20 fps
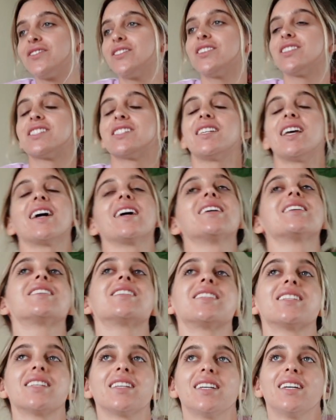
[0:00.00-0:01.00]
feels
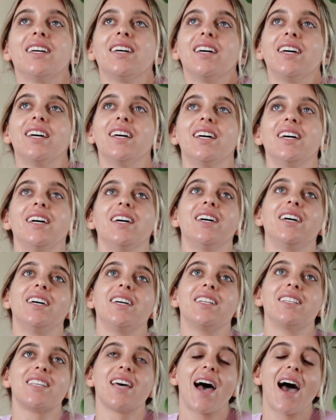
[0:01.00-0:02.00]
nice
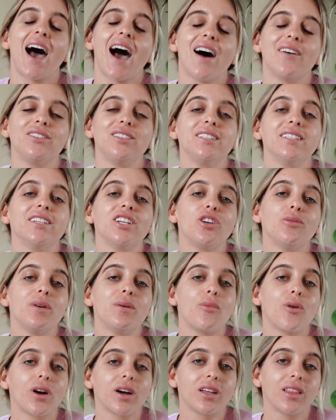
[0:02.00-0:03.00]
to have a little
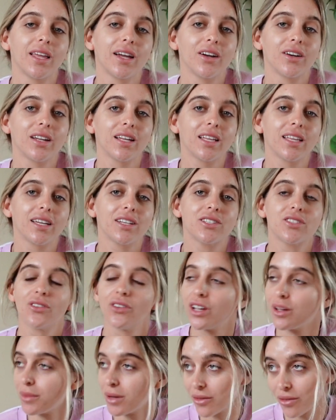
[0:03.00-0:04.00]
bit more clarity. Like,
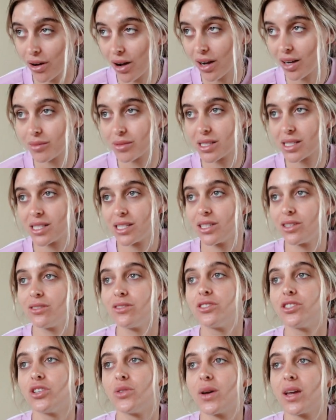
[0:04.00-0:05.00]
don't get me wrong, I'm
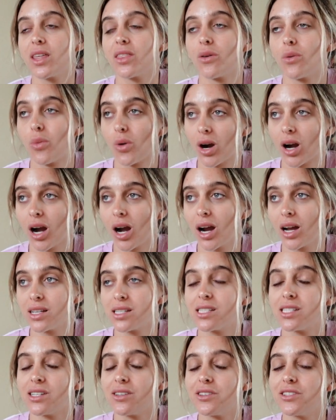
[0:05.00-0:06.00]
still doing the work,
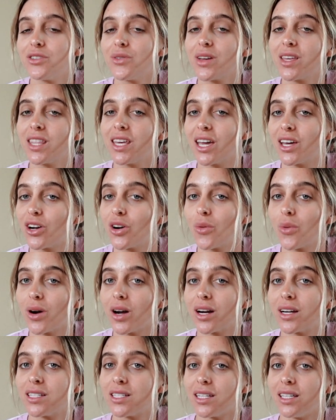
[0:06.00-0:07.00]
still doing the inner
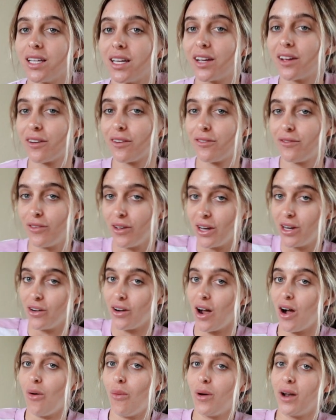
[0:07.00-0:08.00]
work to like
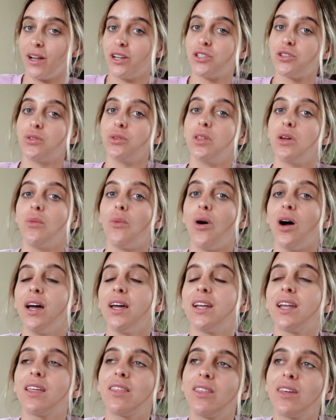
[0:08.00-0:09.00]
figure out what I truly want.
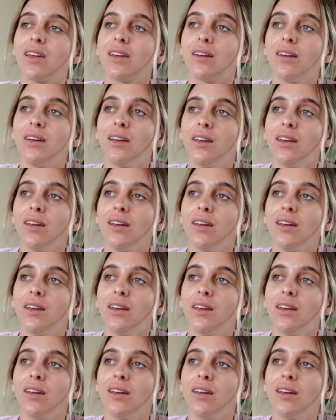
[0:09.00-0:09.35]
And I think,